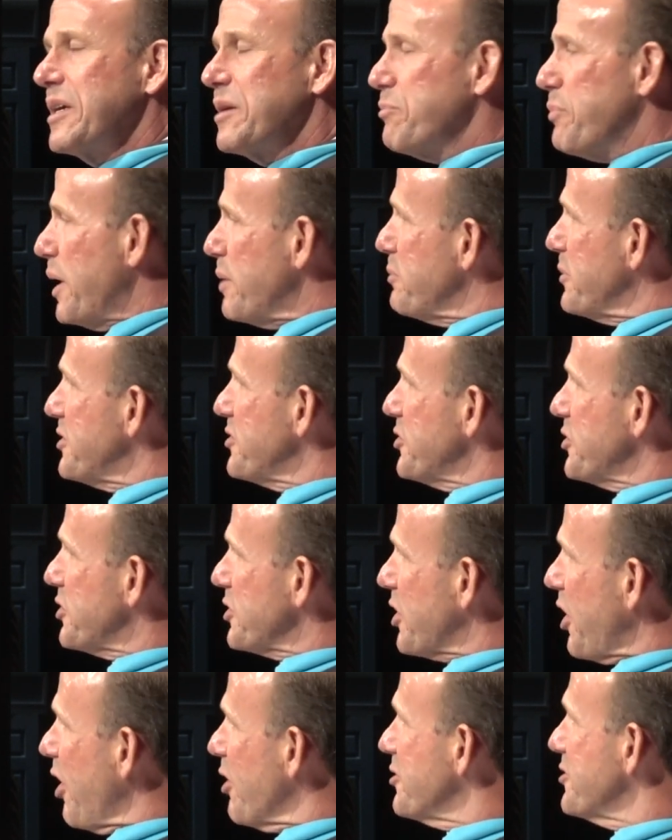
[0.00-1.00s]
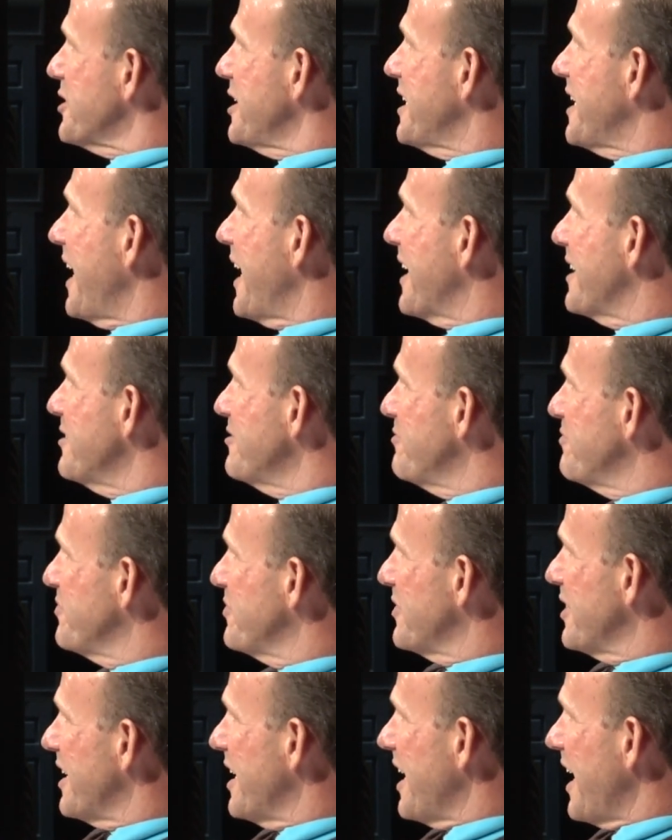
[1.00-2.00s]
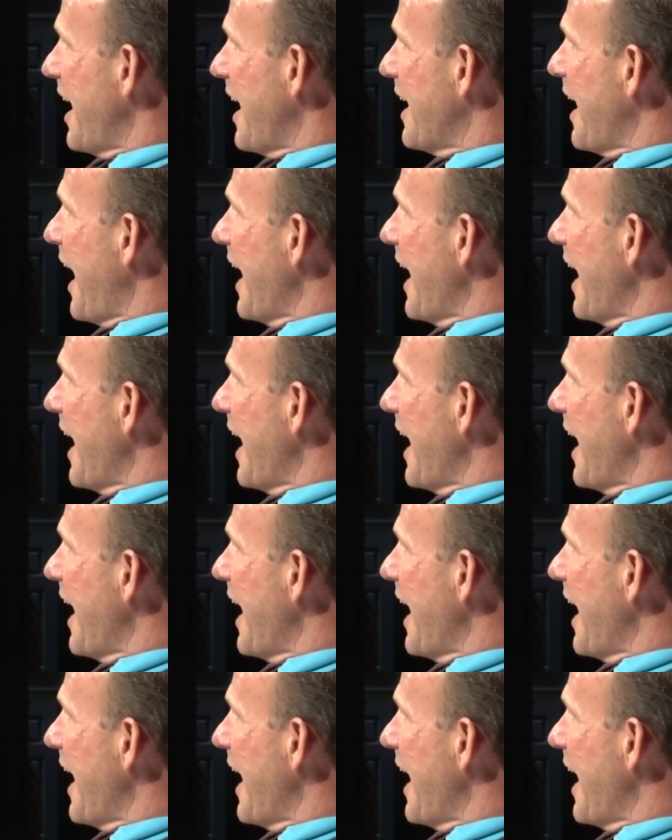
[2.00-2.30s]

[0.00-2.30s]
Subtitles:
But Mr. Tokarski can, and